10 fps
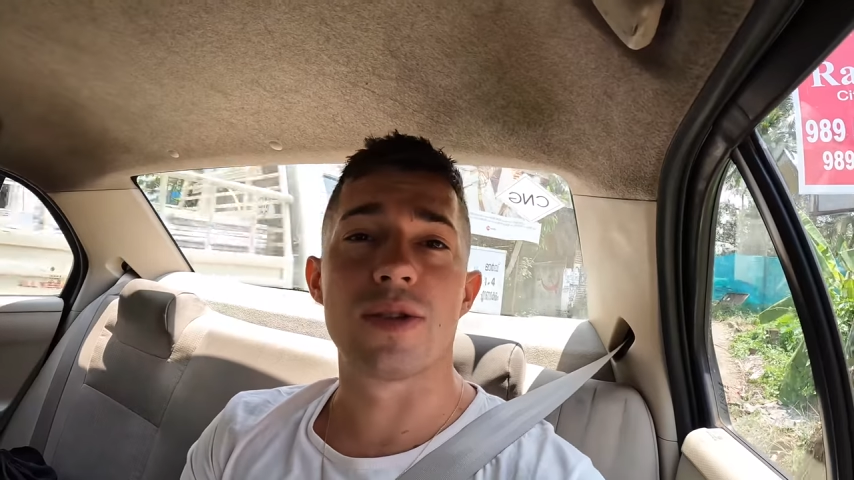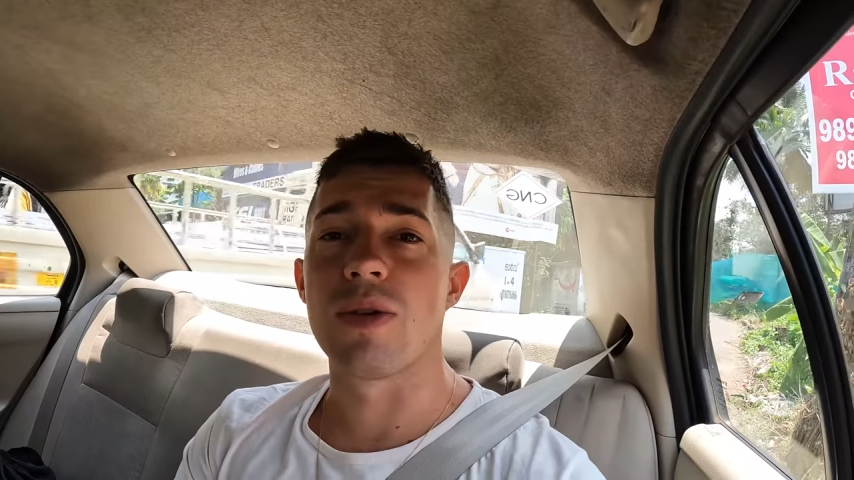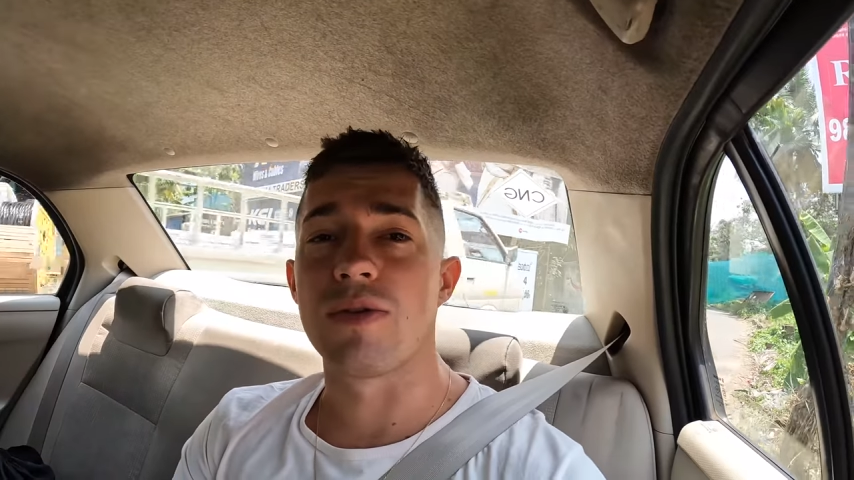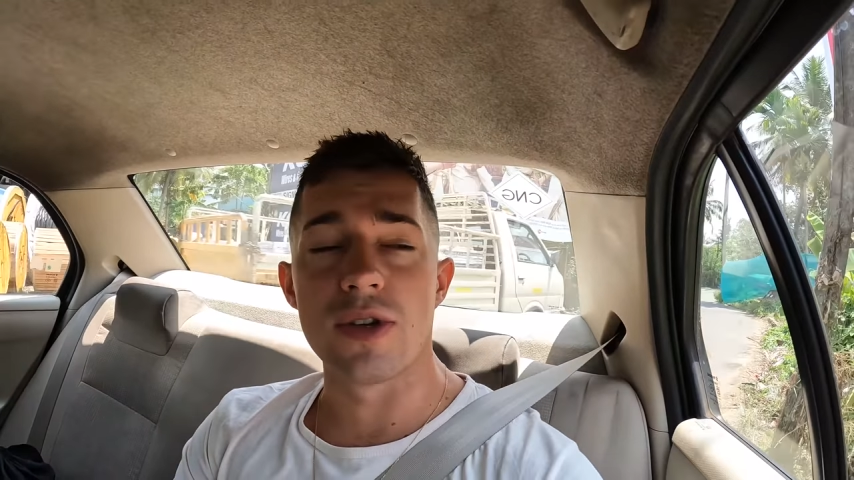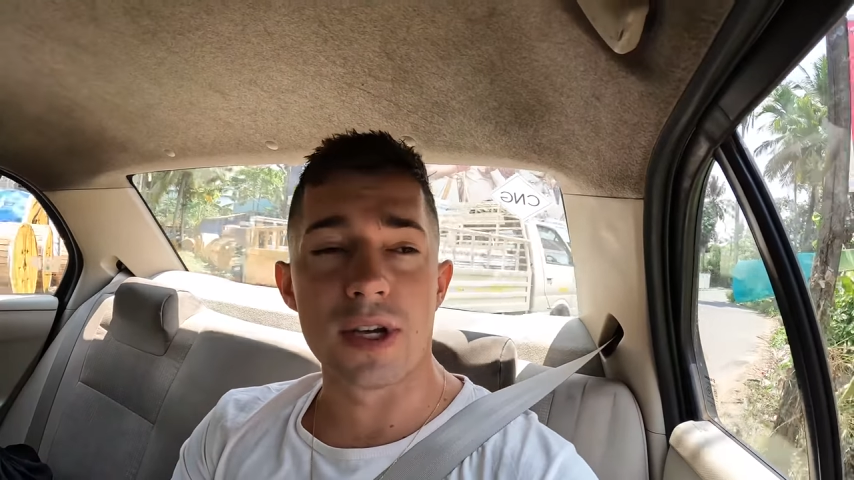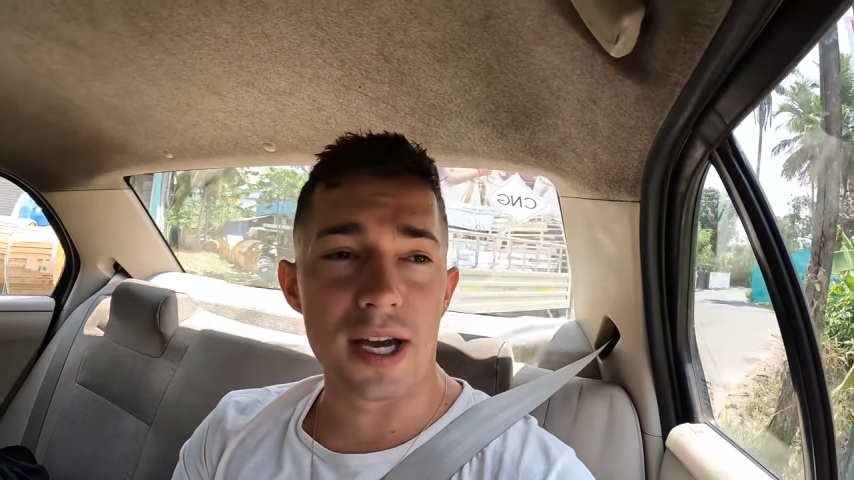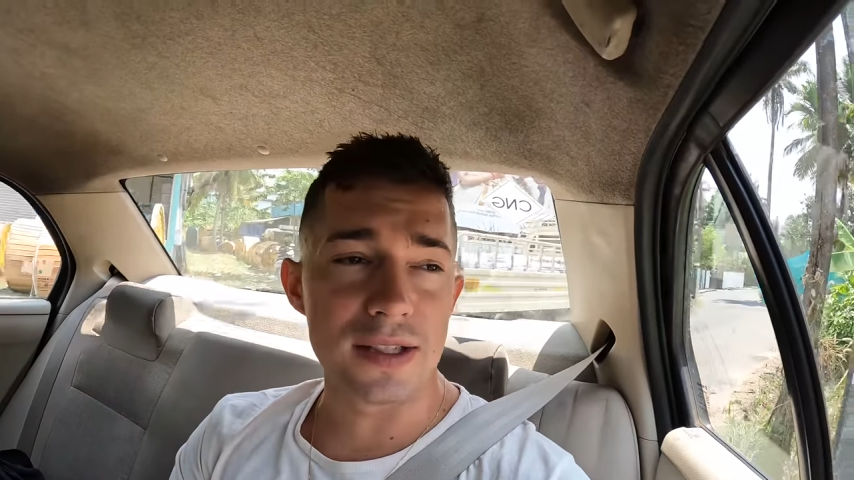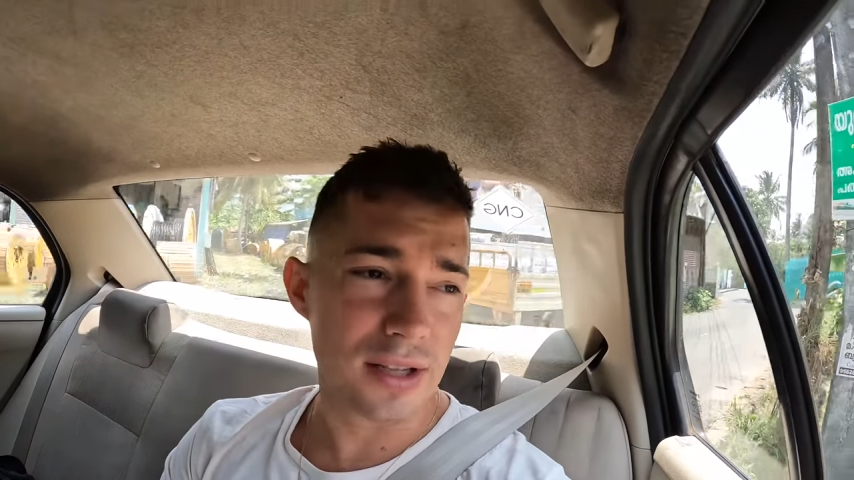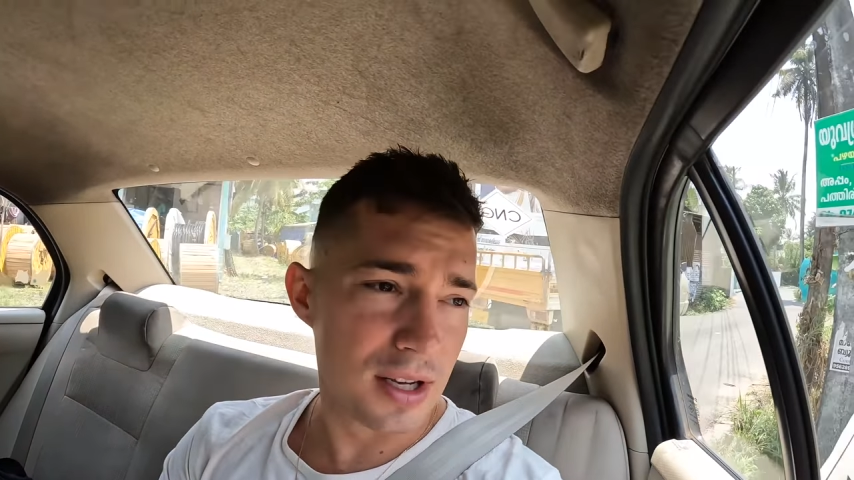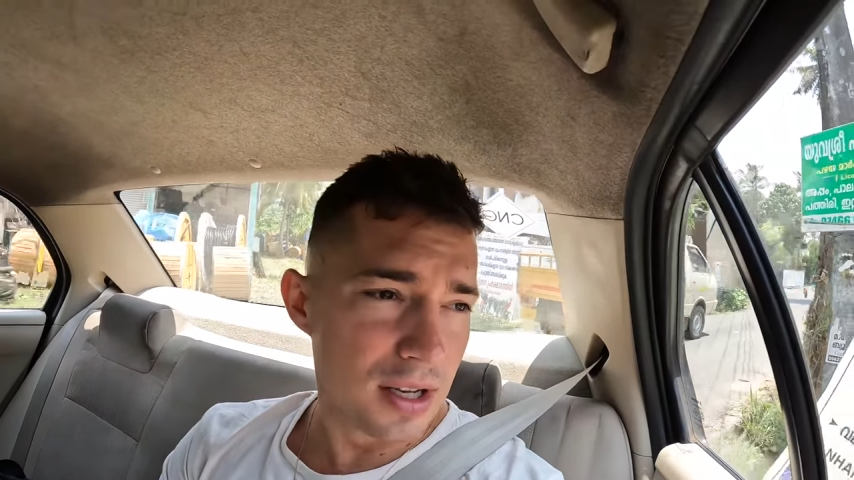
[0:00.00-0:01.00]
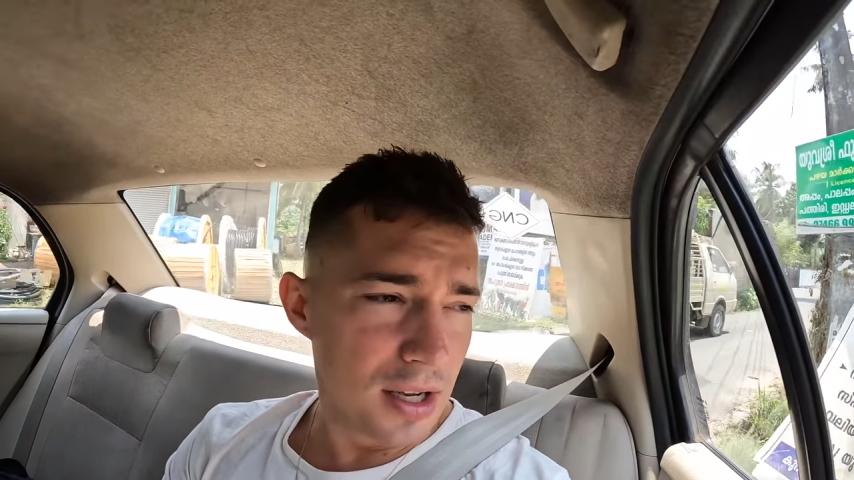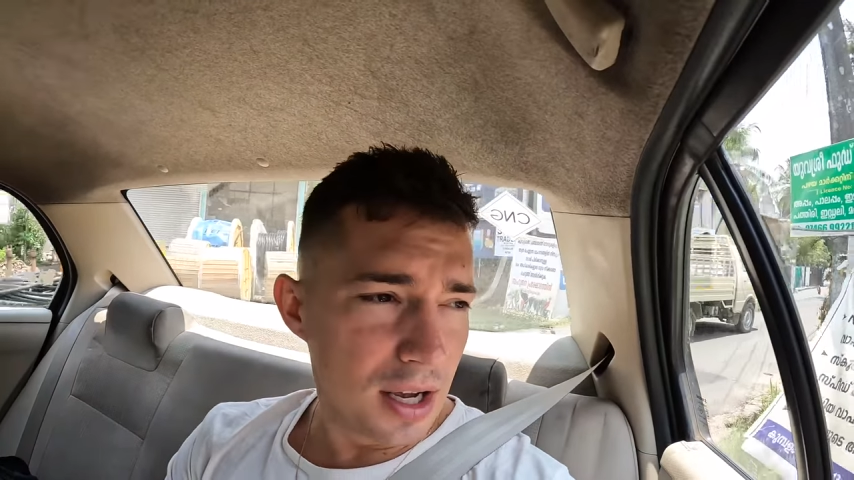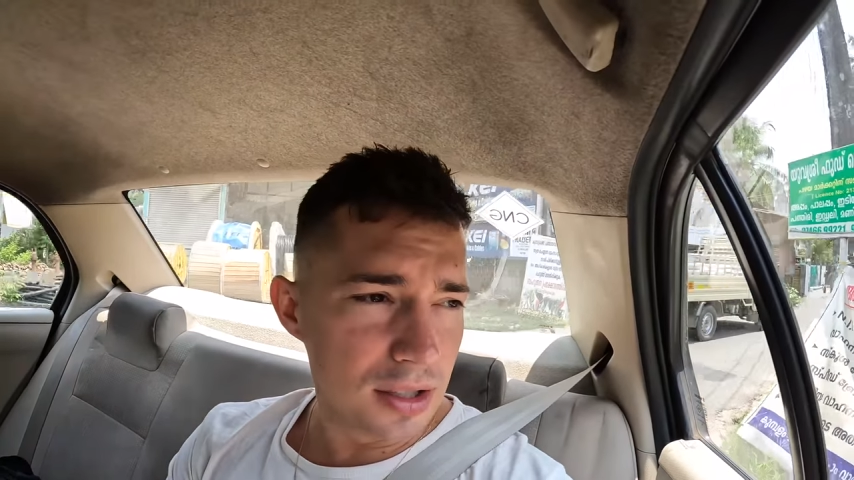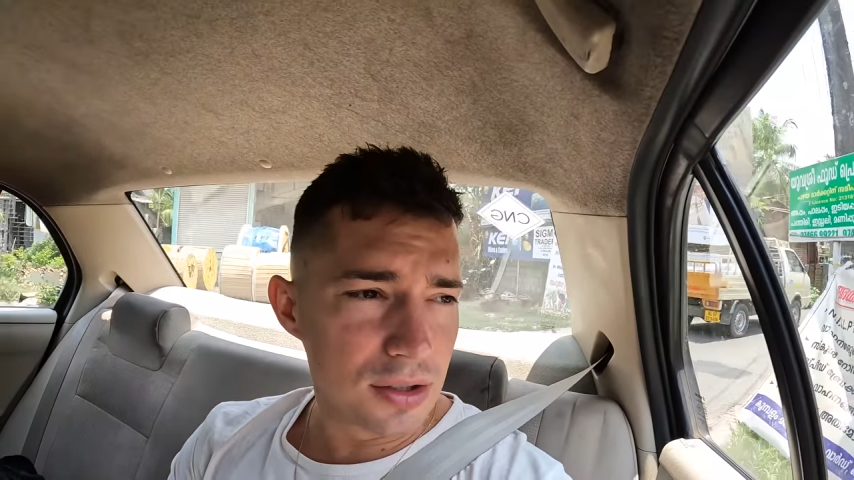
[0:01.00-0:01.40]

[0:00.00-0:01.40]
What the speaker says: tour for you guys and